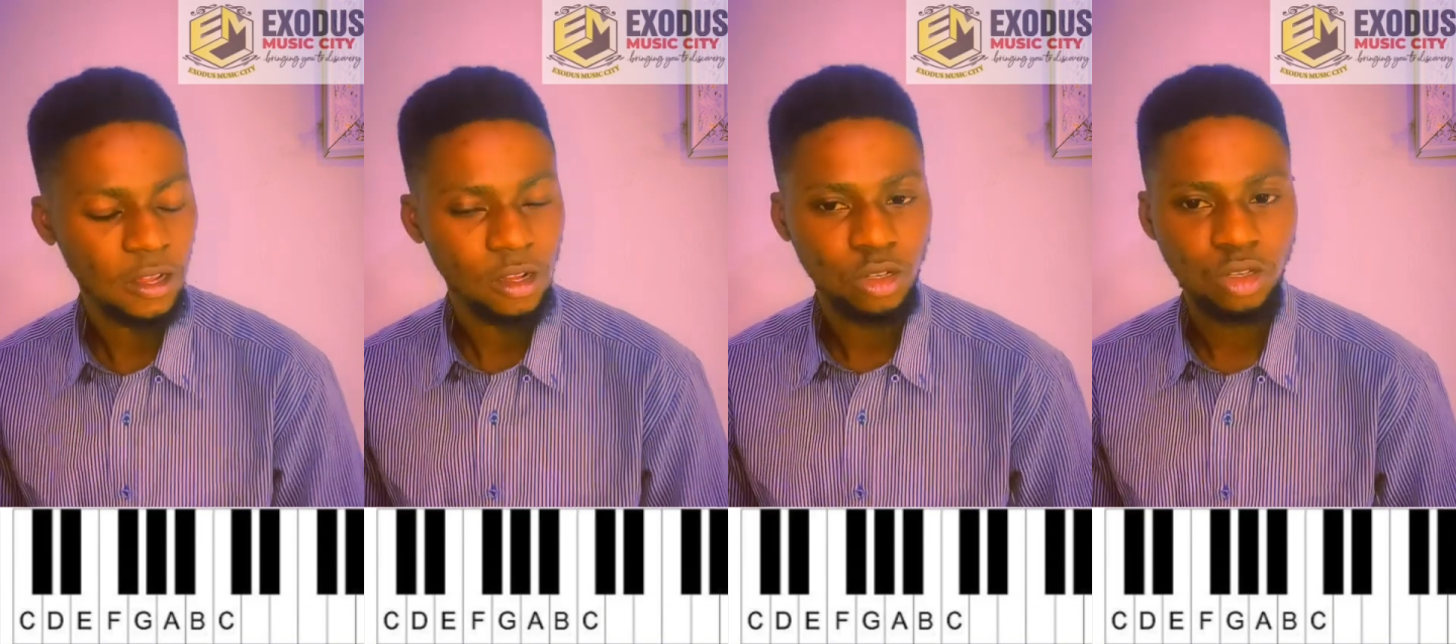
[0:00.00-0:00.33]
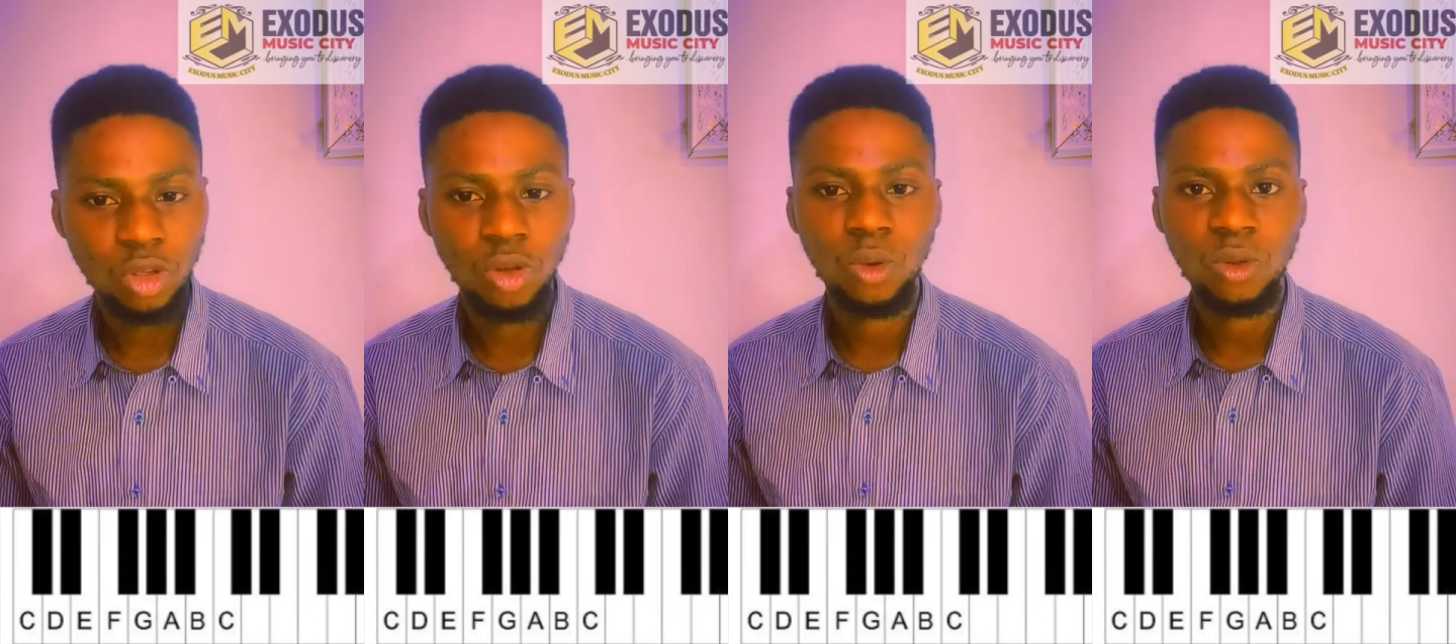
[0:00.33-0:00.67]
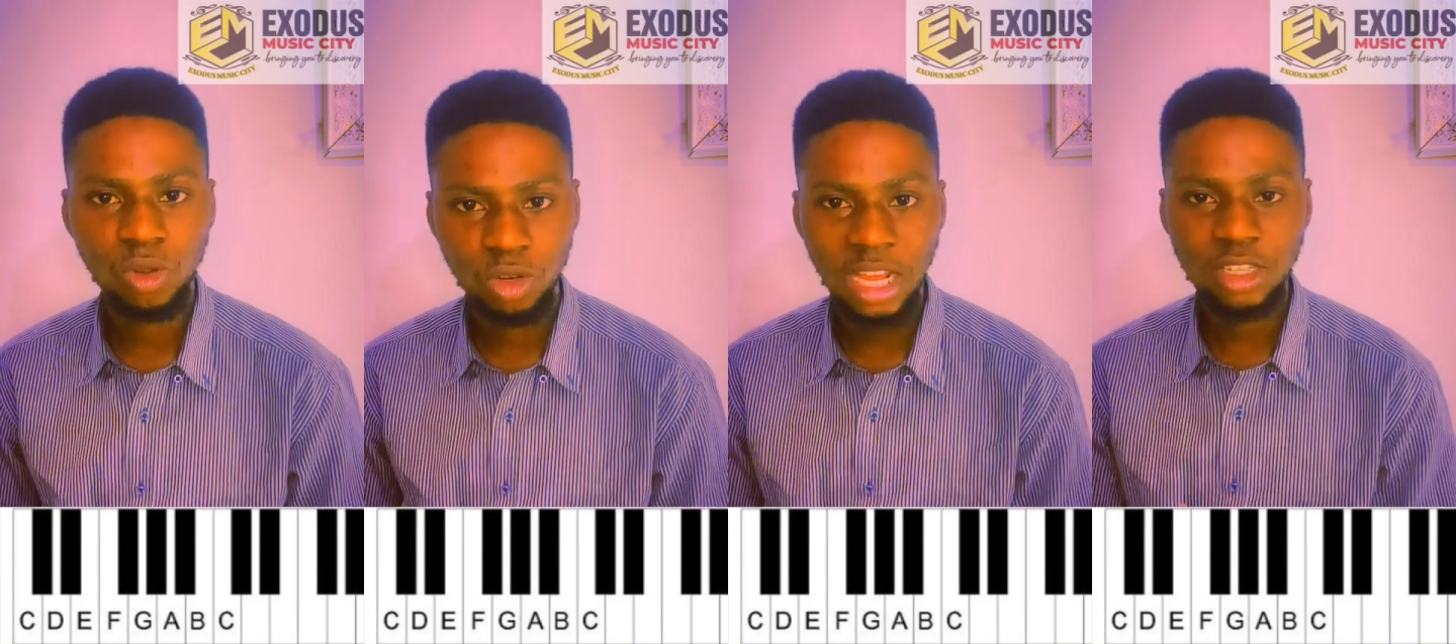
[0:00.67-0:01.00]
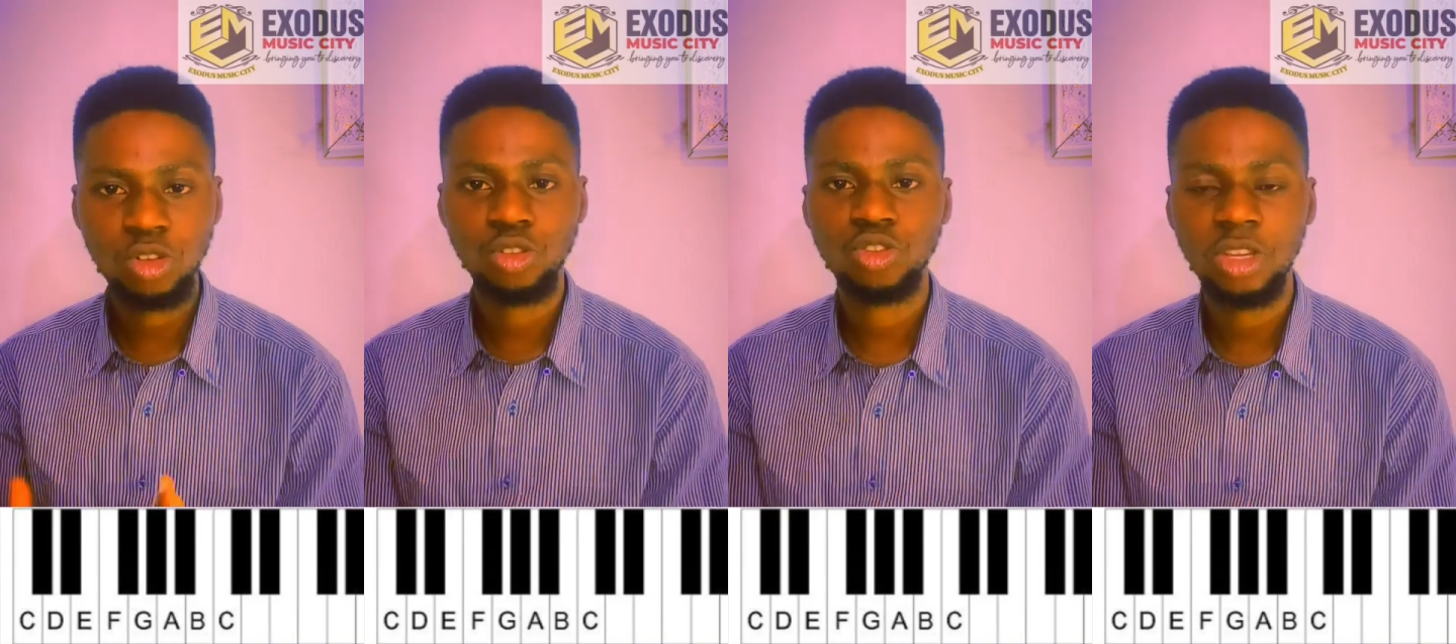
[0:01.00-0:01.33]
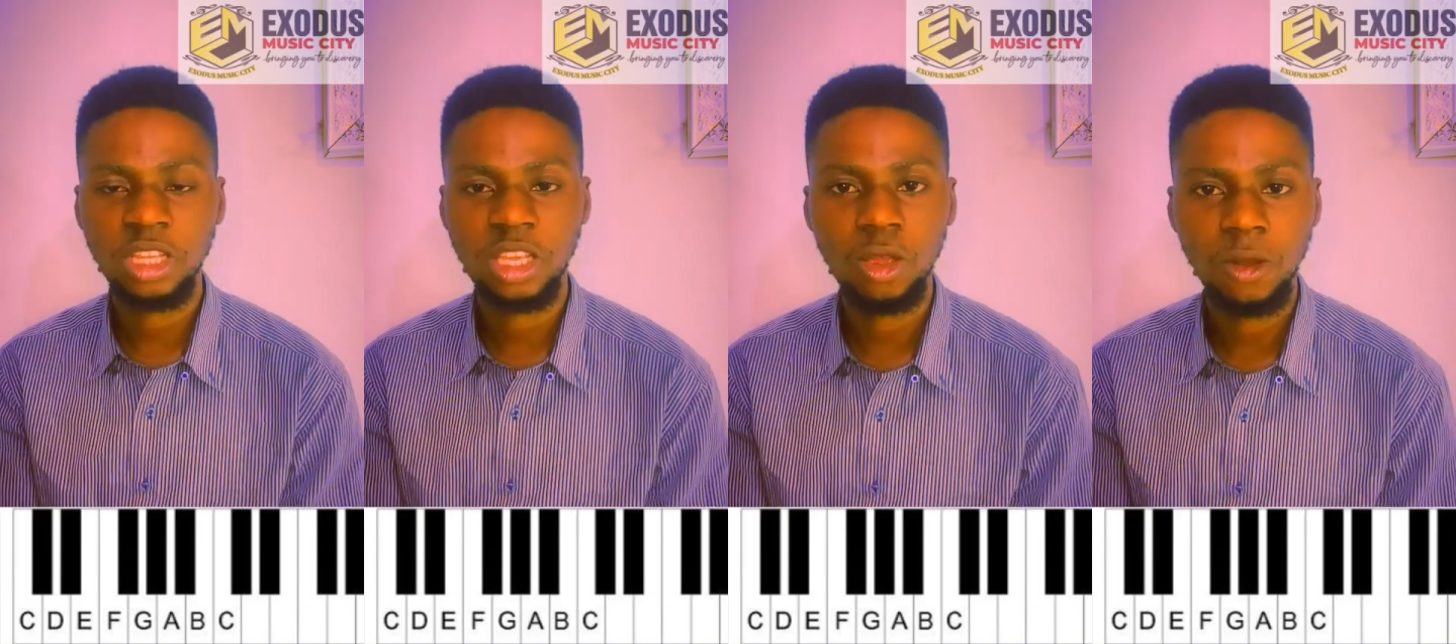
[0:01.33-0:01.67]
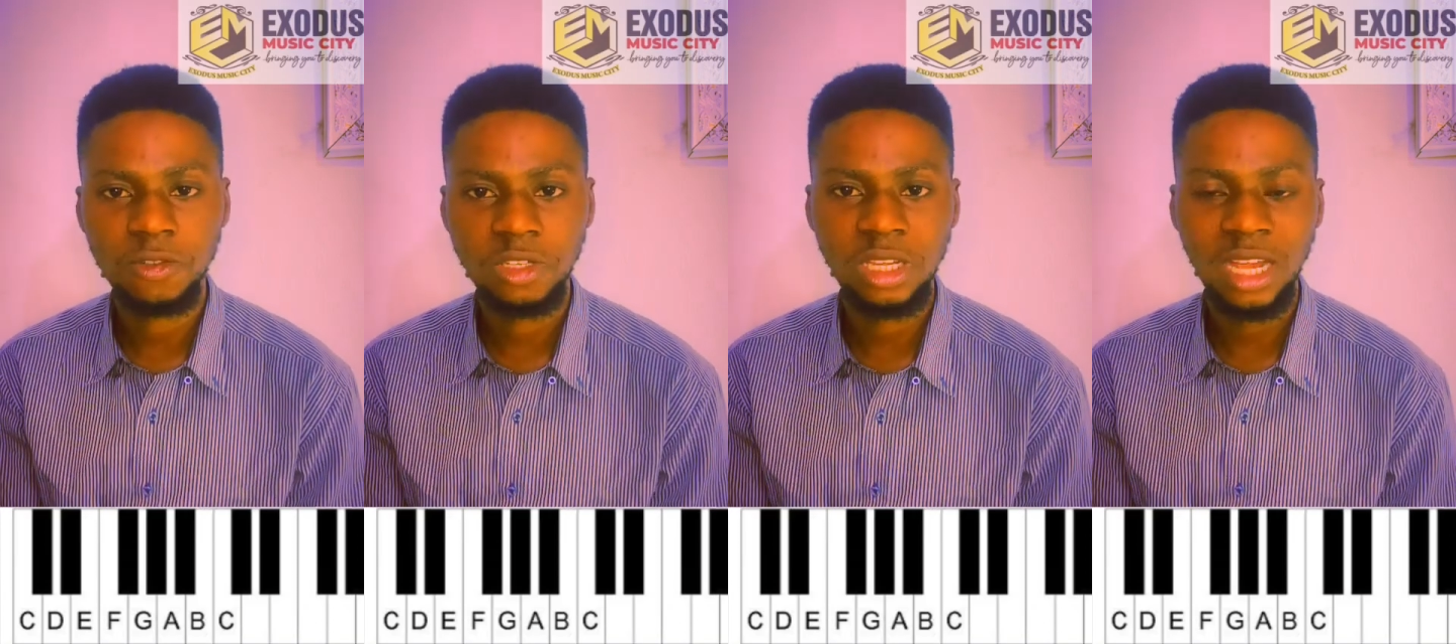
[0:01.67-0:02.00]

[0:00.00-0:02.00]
So let's construct the key of C